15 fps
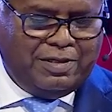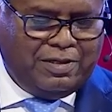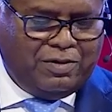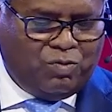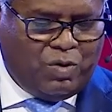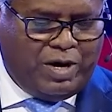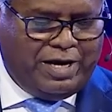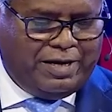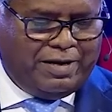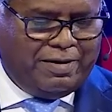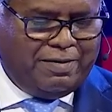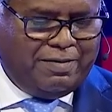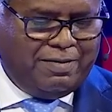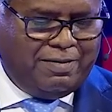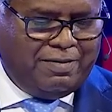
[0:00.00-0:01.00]
Why?
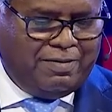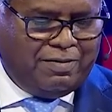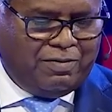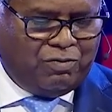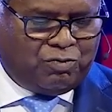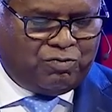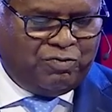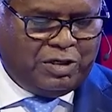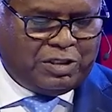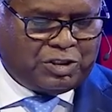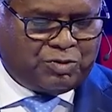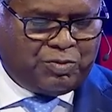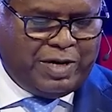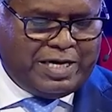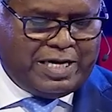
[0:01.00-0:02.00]
Verse
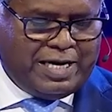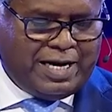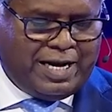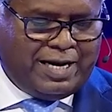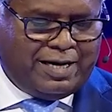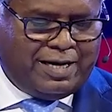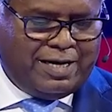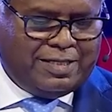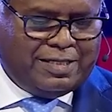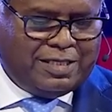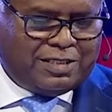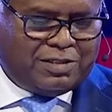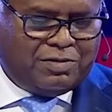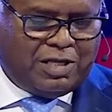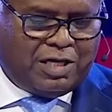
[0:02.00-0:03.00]
twenty-nine, read
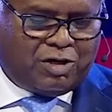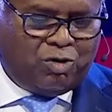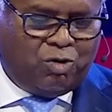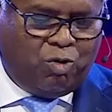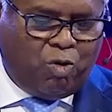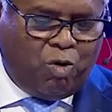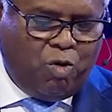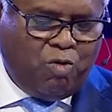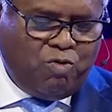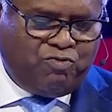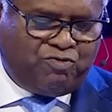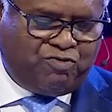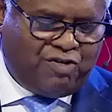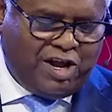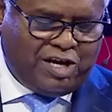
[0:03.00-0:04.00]
this. That no
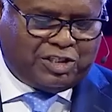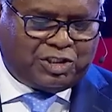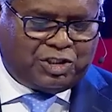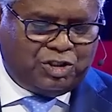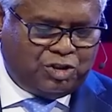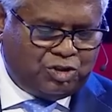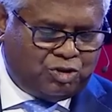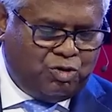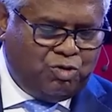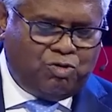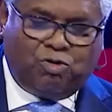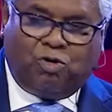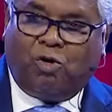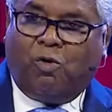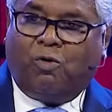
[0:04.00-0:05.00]
flesh should
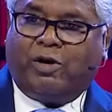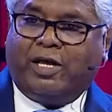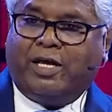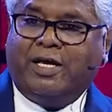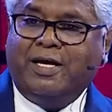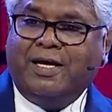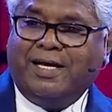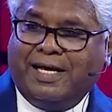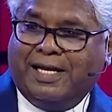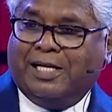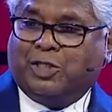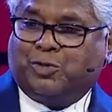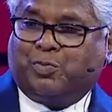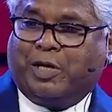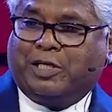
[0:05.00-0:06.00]
glory in
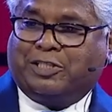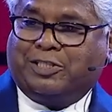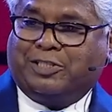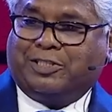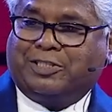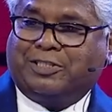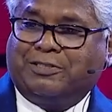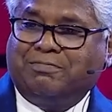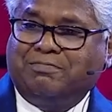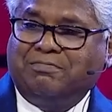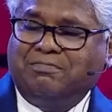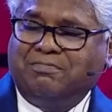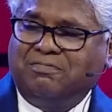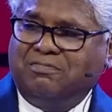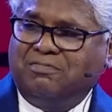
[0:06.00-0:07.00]
His presence.
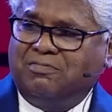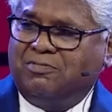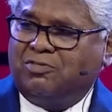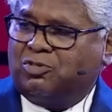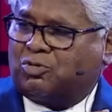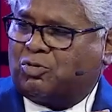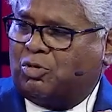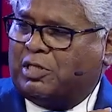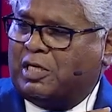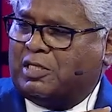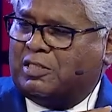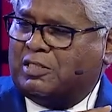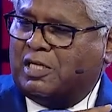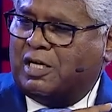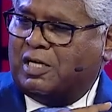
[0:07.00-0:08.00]
So that
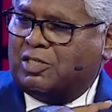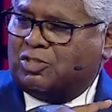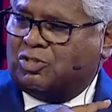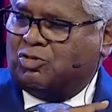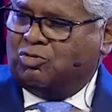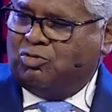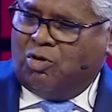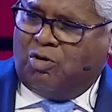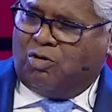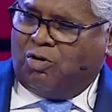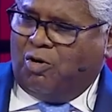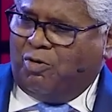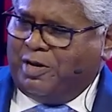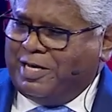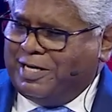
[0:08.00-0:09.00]
there is no
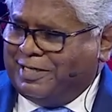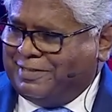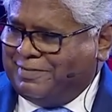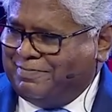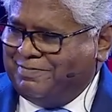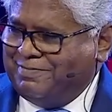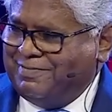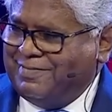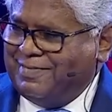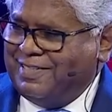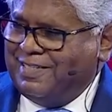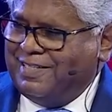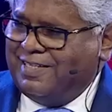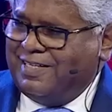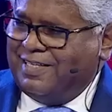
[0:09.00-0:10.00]
glorying.
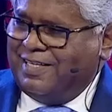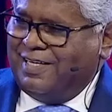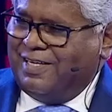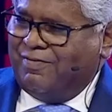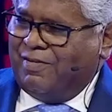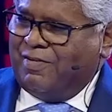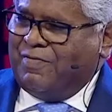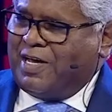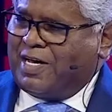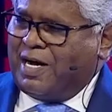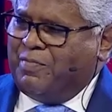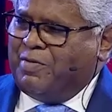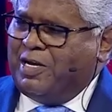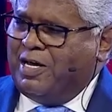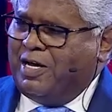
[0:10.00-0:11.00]
When we
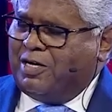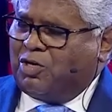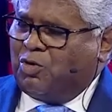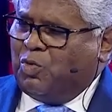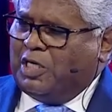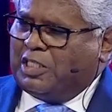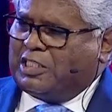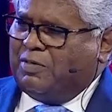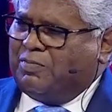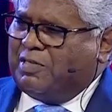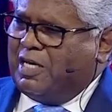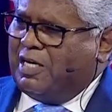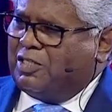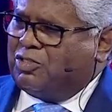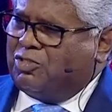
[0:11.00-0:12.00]
come in here to worship,
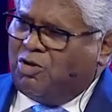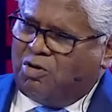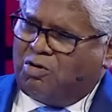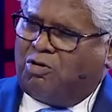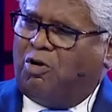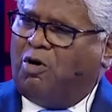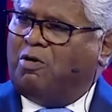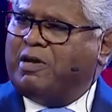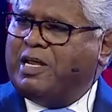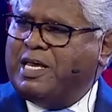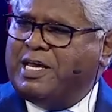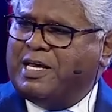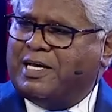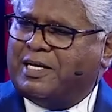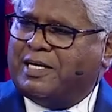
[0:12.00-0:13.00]
there is no
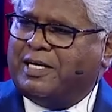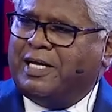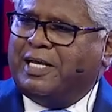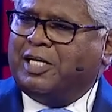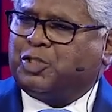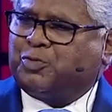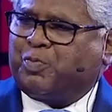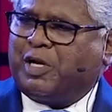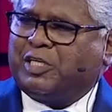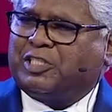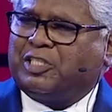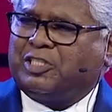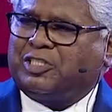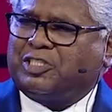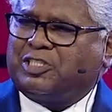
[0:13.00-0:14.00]
glorying in His
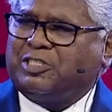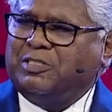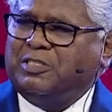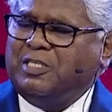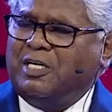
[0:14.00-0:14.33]
presence.